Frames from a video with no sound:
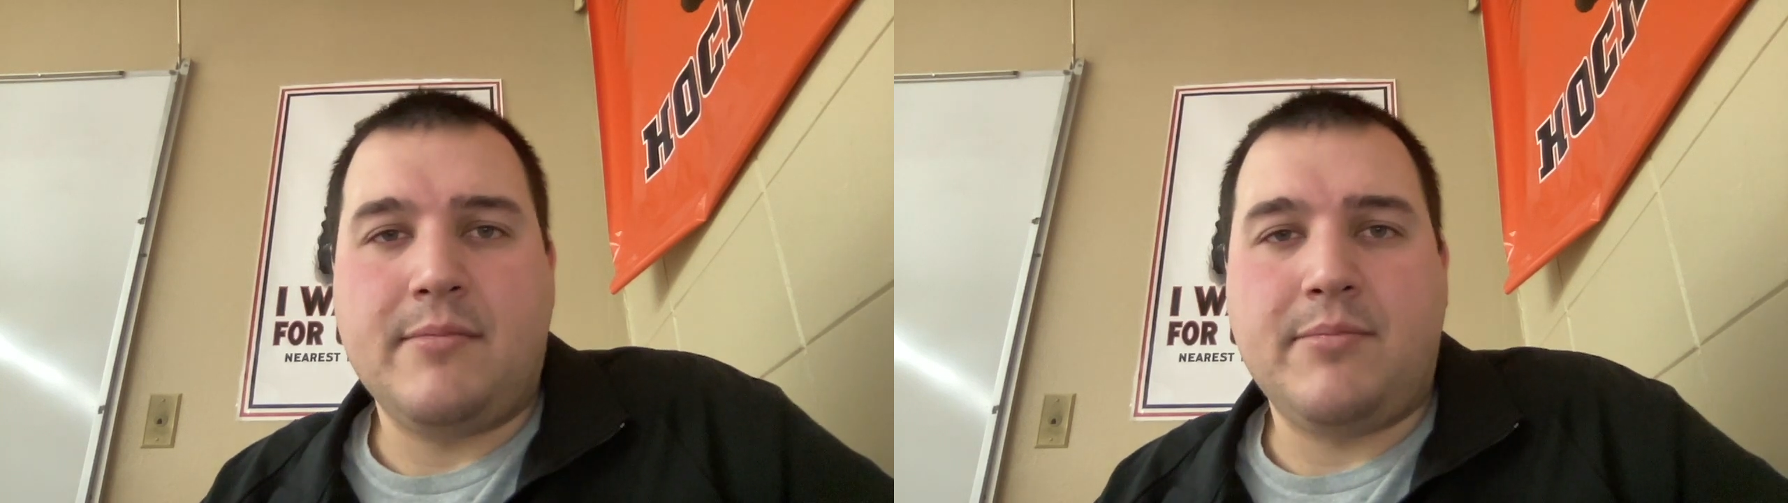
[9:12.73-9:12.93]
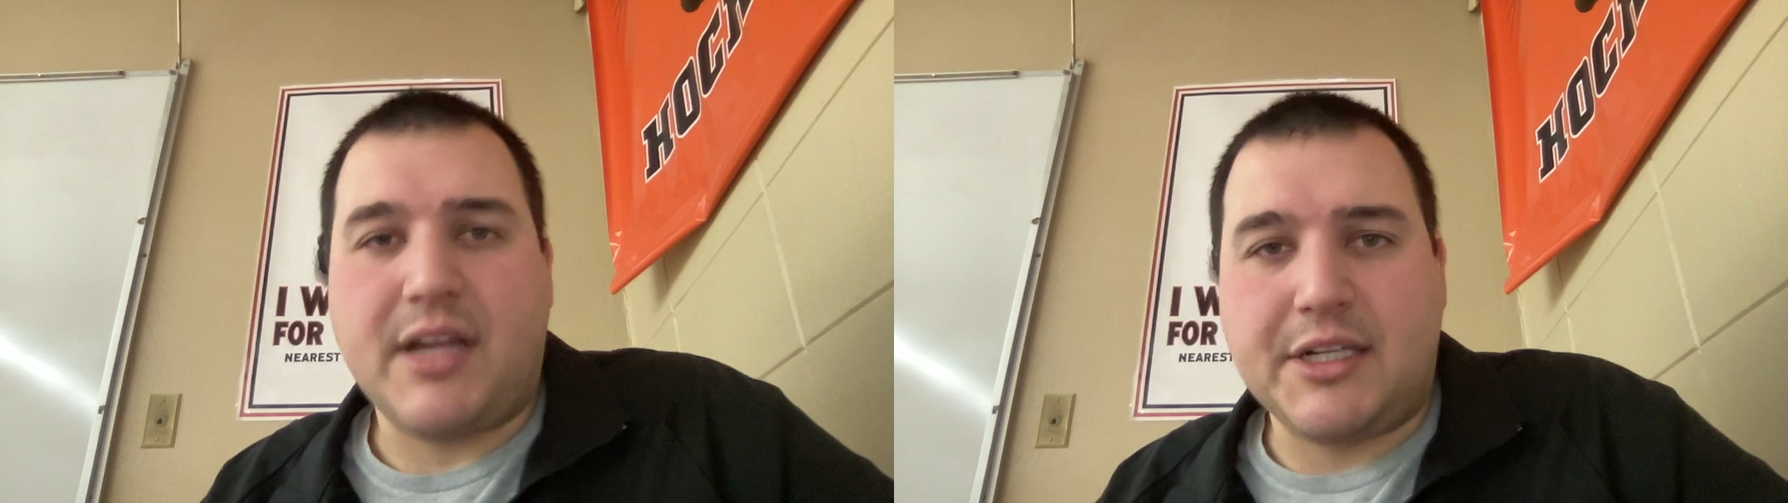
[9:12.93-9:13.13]

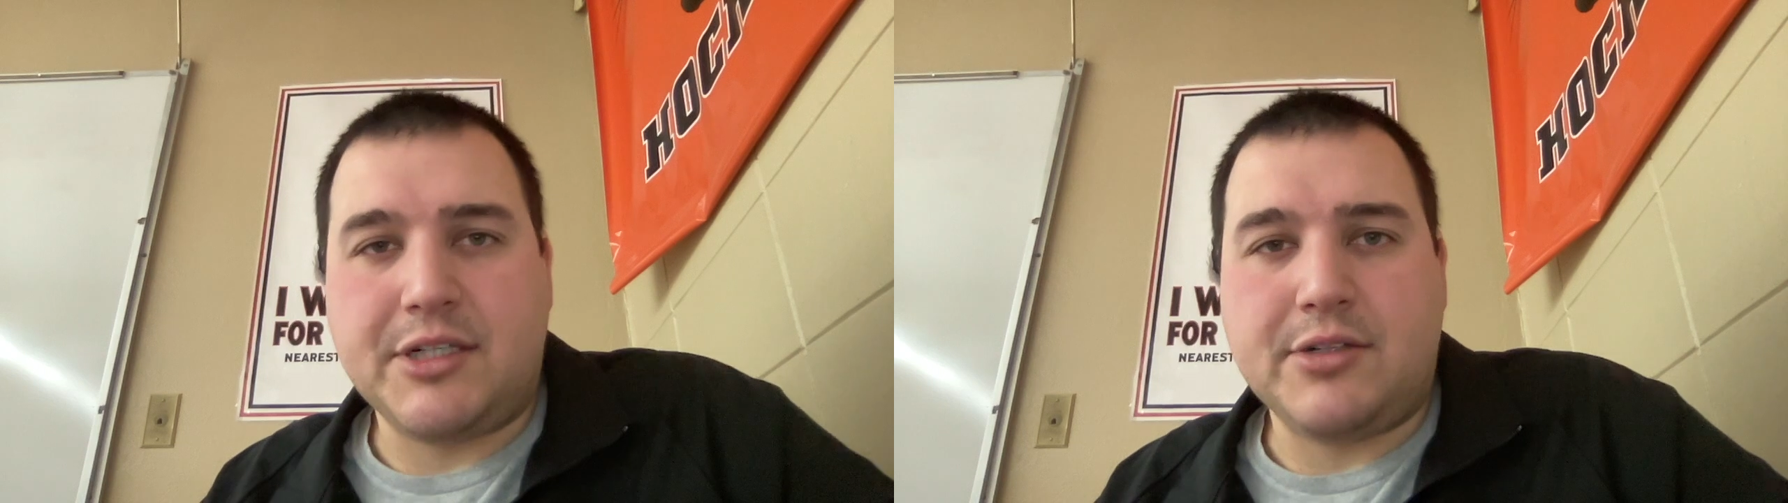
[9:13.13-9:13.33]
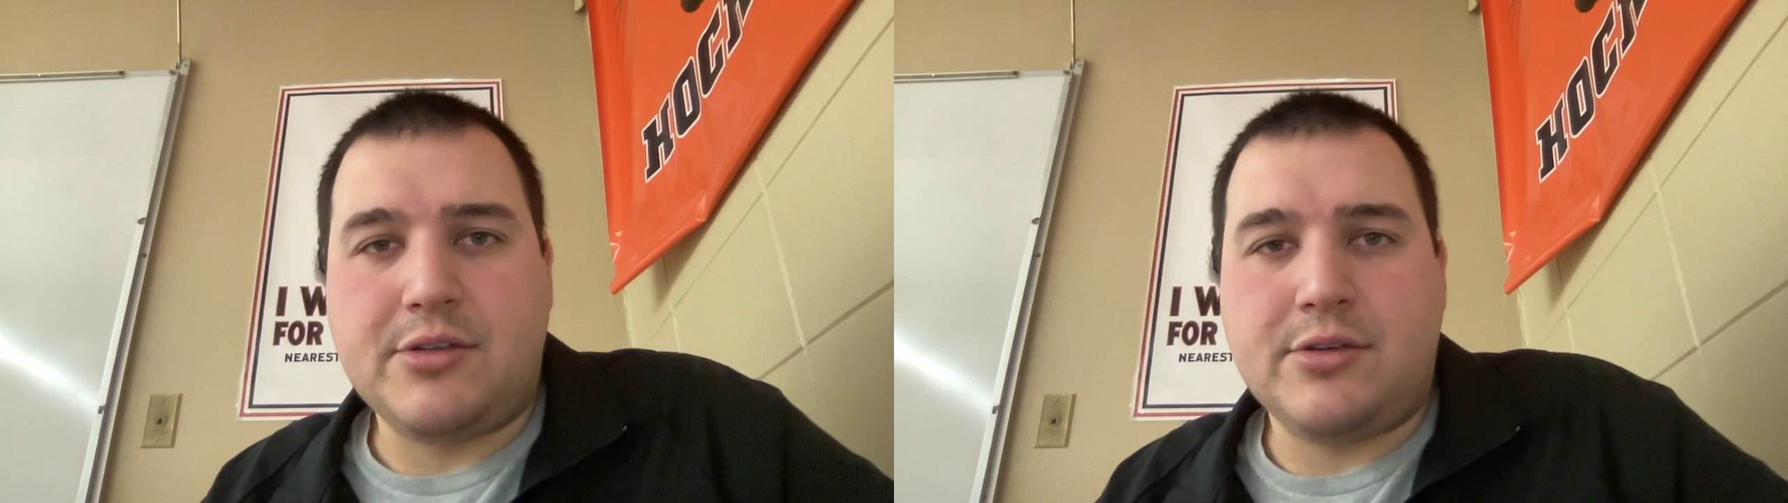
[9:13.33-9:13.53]

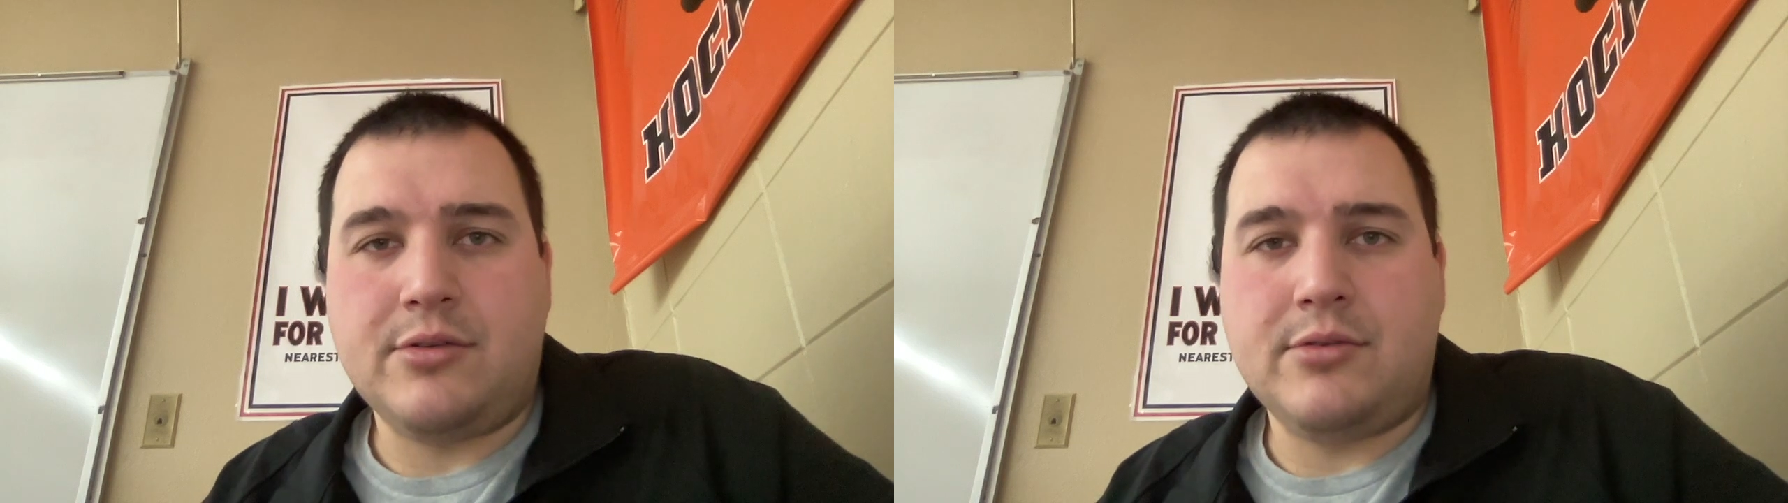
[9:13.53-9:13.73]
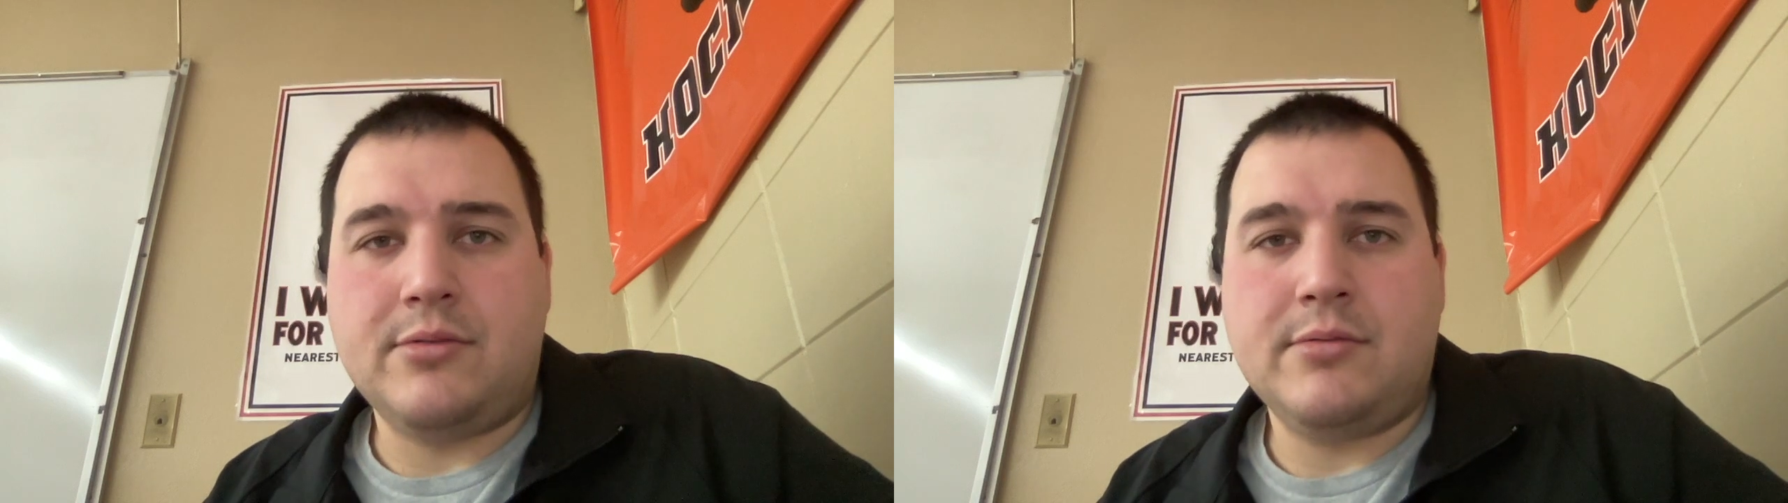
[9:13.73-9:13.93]
pleasure
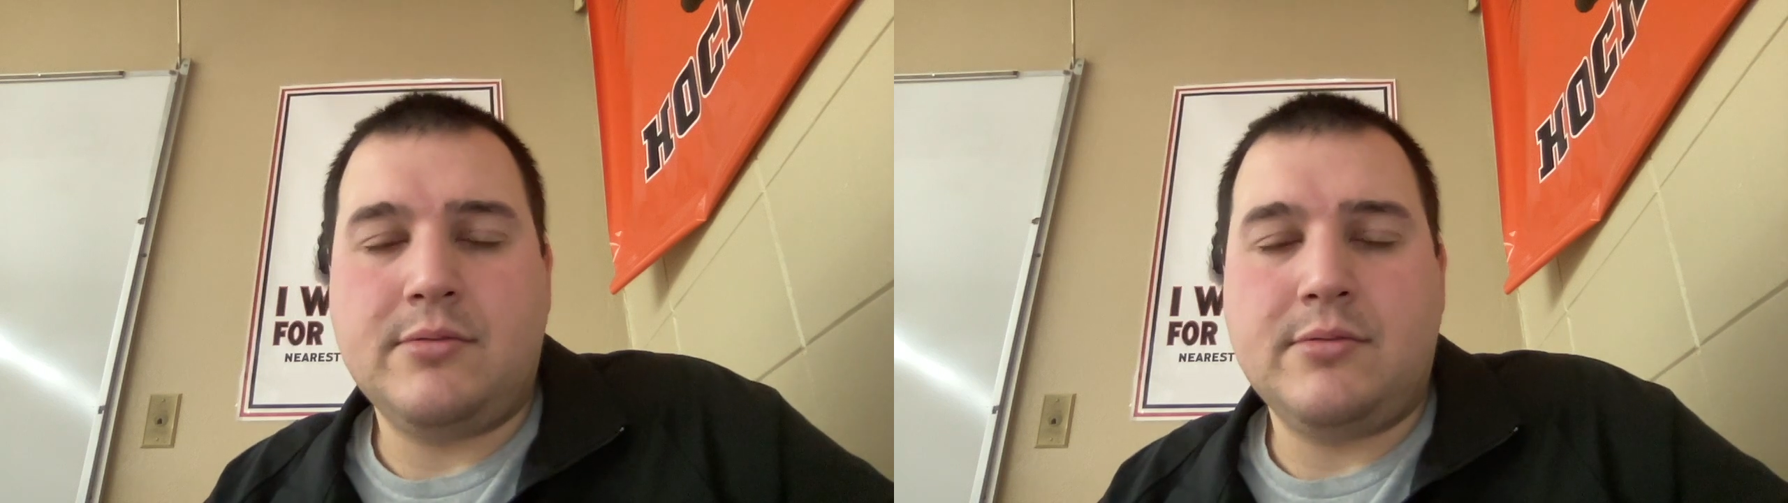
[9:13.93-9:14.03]
to